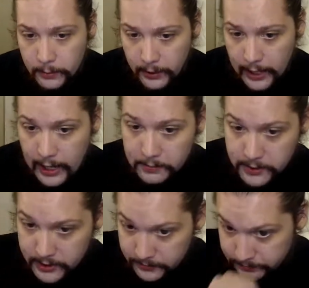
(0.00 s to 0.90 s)

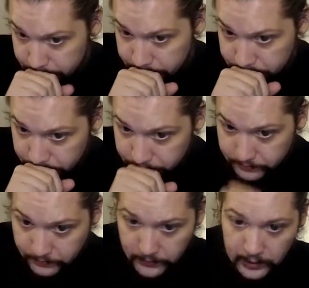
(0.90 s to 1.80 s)
Perhaps
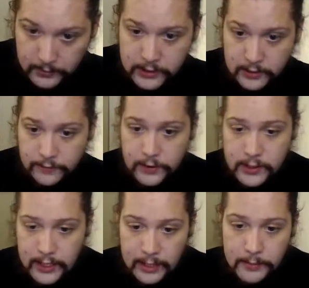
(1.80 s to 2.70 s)
it was the
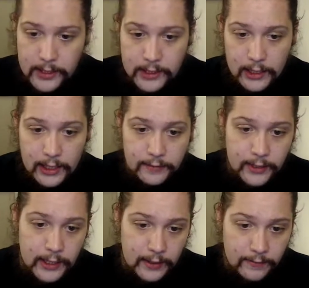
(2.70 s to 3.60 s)
first time in his life
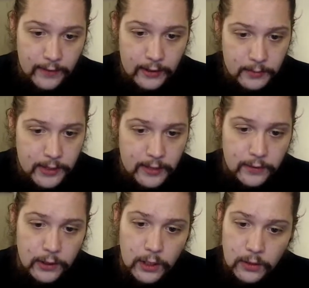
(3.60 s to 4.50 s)
that he had found
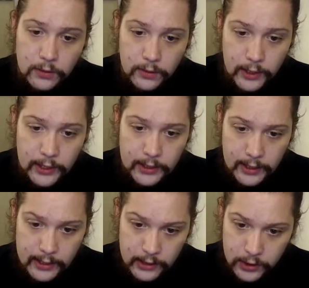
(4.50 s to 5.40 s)
himself alone and
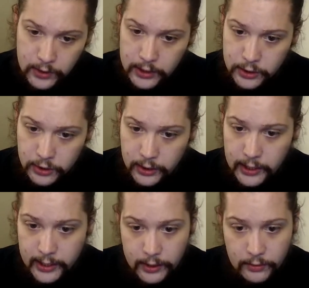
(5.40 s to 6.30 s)
a stranger
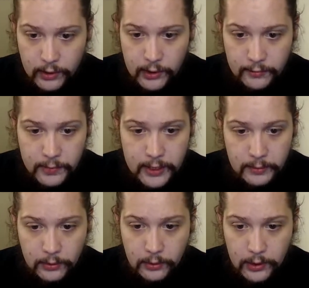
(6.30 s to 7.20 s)
in a throng of
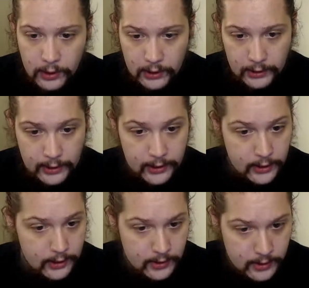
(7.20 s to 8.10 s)
people like
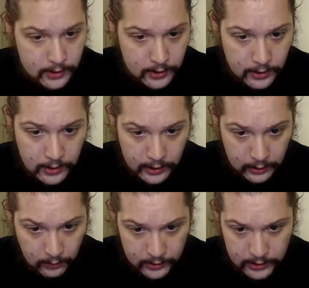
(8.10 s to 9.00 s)
this.
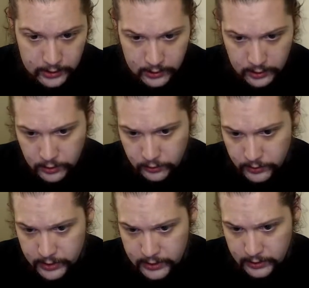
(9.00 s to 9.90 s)
He wanted to know the
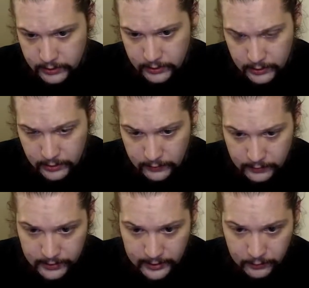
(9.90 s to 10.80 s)
reason
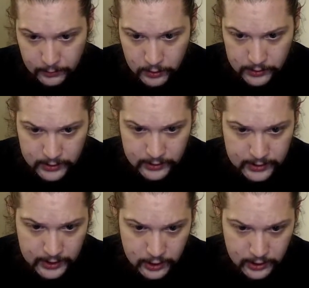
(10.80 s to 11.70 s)
for that remote
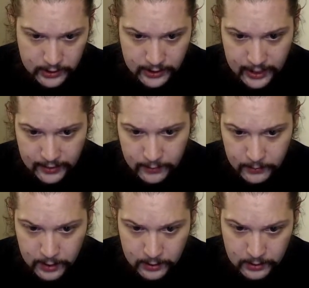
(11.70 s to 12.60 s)
sensation that gave
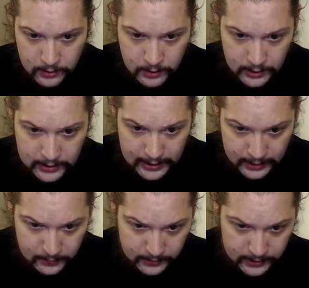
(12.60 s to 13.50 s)
him
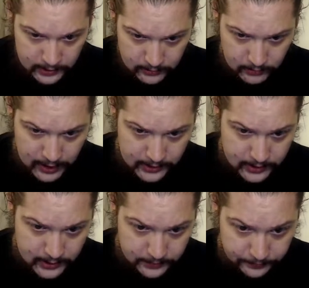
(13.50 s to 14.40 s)
contentment and
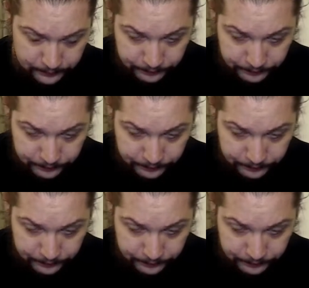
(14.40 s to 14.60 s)
rest.